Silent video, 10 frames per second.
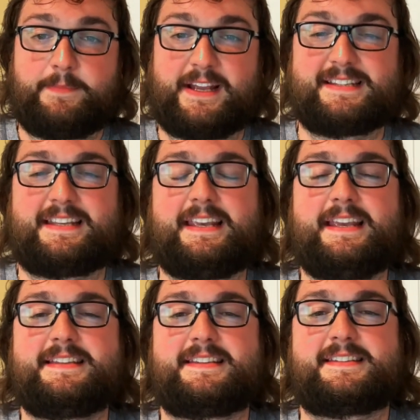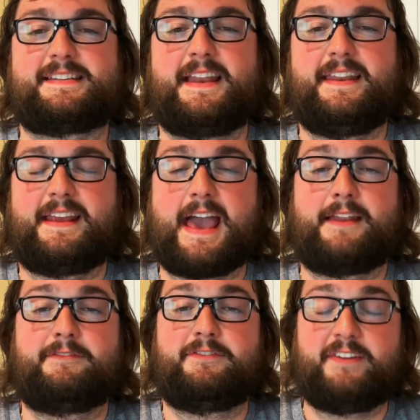because he is ascending at
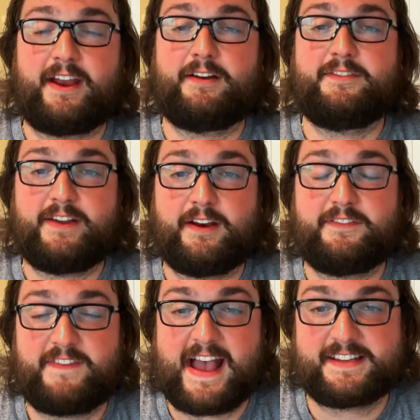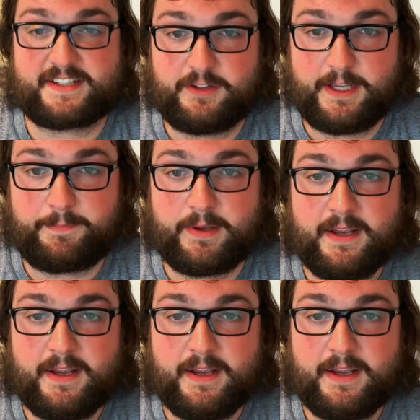a very, very fast clip,